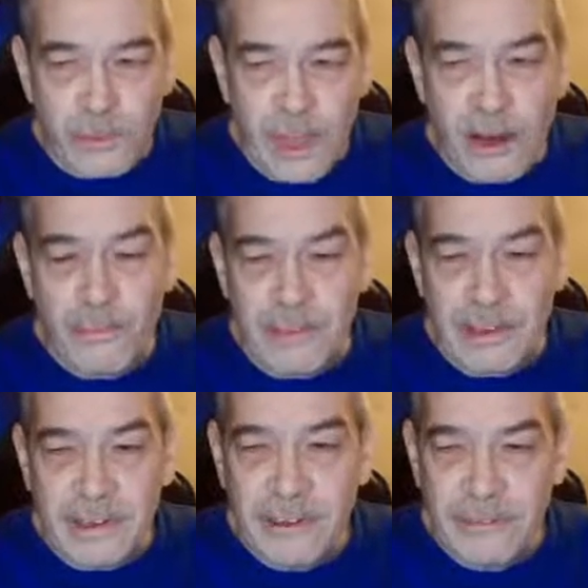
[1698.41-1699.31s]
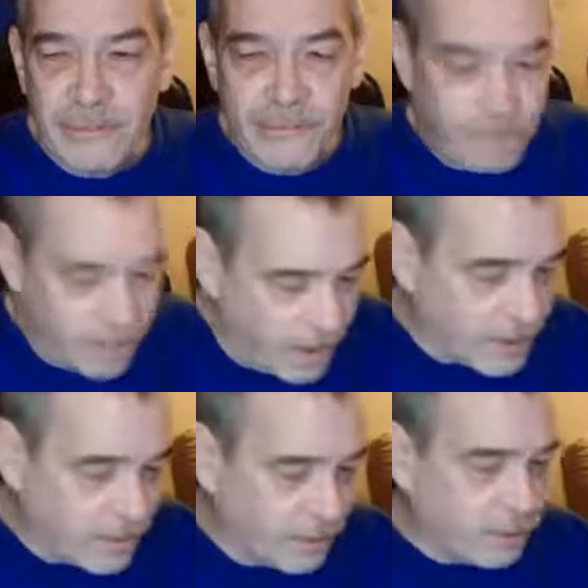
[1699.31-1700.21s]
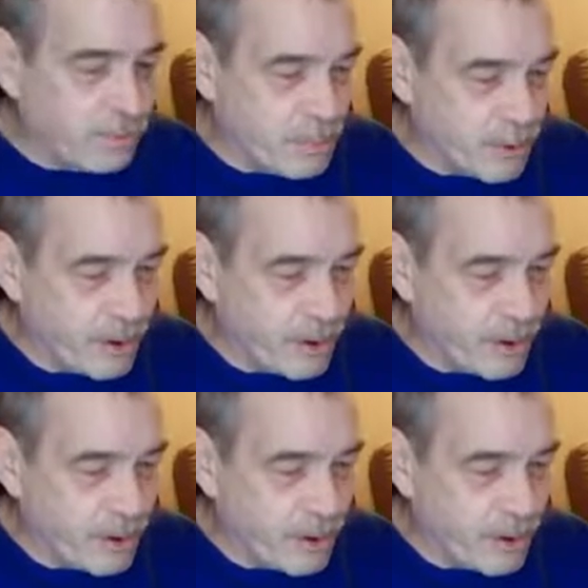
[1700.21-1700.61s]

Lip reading: without me. Fuck those.